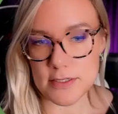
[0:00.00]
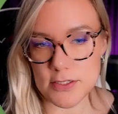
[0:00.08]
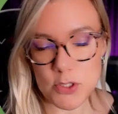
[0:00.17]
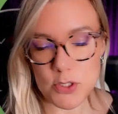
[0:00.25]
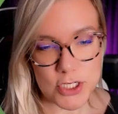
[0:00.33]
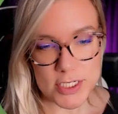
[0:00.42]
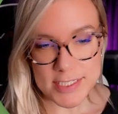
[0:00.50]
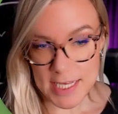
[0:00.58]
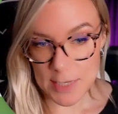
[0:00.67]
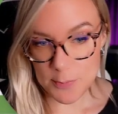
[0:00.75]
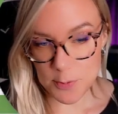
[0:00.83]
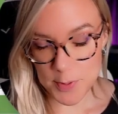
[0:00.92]
So just
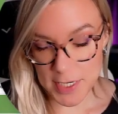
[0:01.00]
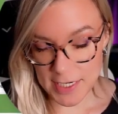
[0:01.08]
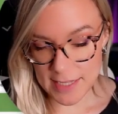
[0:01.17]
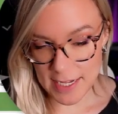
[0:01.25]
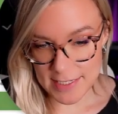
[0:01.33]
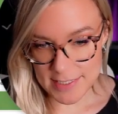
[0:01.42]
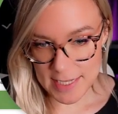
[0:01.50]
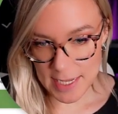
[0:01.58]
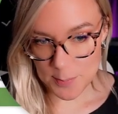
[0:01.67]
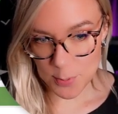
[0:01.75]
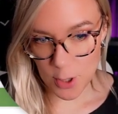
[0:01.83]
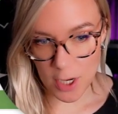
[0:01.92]
keep repeating that
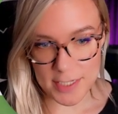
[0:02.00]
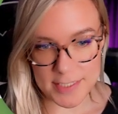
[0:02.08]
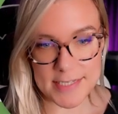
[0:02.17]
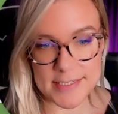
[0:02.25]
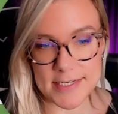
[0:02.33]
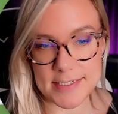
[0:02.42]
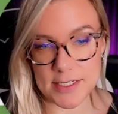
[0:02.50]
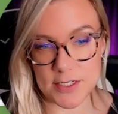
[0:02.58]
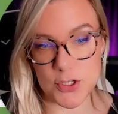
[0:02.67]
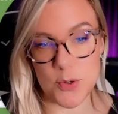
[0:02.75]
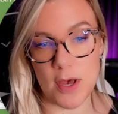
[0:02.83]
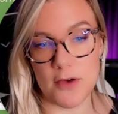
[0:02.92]
same process until
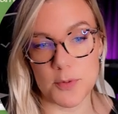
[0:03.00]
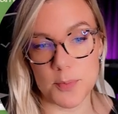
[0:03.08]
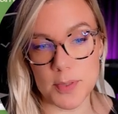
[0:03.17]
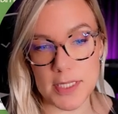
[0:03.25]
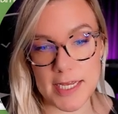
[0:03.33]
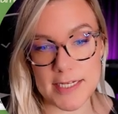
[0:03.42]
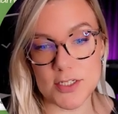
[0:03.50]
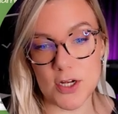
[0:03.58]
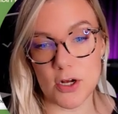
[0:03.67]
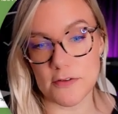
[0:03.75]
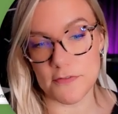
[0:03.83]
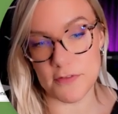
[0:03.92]
you have replaced
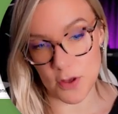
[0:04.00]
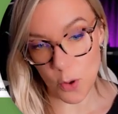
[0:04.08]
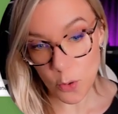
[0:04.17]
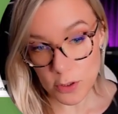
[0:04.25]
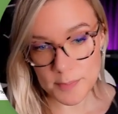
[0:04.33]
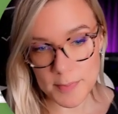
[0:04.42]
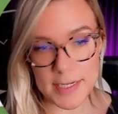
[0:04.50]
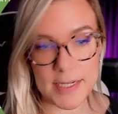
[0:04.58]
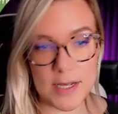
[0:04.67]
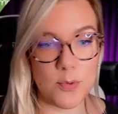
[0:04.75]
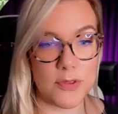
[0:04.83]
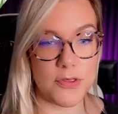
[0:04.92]
all of the old
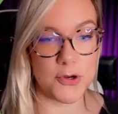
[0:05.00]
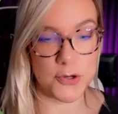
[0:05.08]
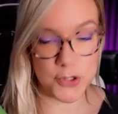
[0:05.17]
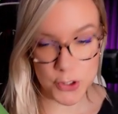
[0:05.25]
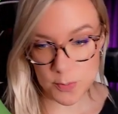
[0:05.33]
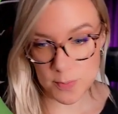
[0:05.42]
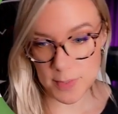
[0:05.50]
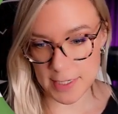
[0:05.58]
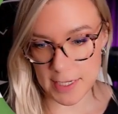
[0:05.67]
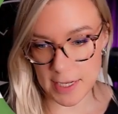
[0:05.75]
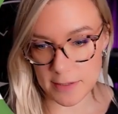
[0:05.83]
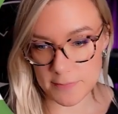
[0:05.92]
media with your new
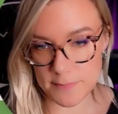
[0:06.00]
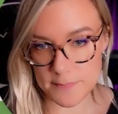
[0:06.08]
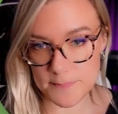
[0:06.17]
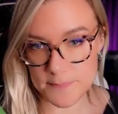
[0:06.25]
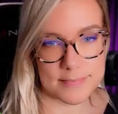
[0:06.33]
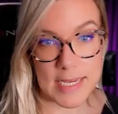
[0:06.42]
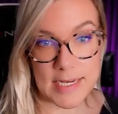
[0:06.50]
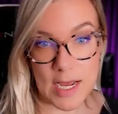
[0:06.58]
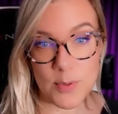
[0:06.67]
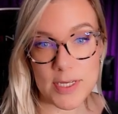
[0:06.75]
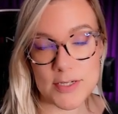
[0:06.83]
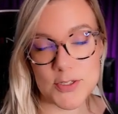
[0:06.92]
media. And
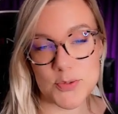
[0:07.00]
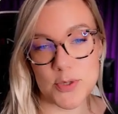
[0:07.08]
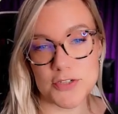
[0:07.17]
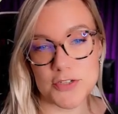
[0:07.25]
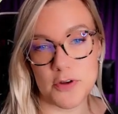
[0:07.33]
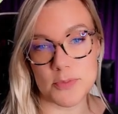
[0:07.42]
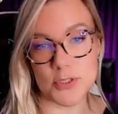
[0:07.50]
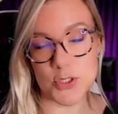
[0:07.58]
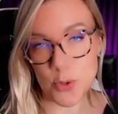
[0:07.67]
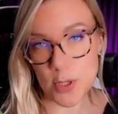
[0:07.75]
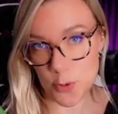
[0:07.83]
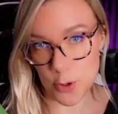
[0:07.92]
now we can switch from
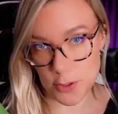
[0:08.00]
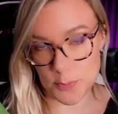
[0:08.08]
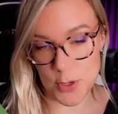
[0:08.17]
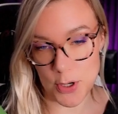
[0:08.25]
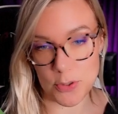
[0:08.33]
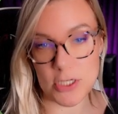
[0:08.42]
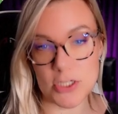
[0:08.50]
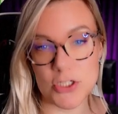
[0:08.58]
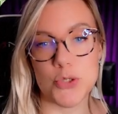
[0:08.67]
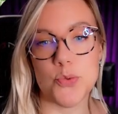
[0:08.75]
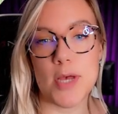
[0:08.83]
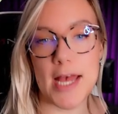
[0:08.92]
storyboard mode
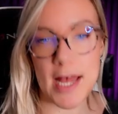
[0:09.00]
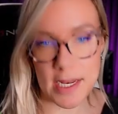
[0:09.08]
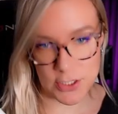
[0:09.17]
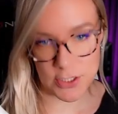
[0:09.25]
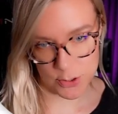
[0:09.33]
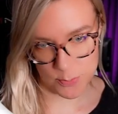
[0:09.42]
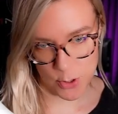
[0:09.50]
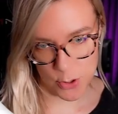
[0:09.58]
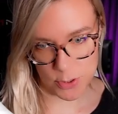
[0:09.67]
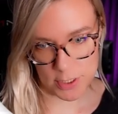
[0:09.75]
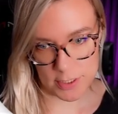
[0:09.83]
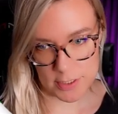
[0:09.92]
to editor
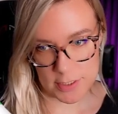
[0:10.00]
mode.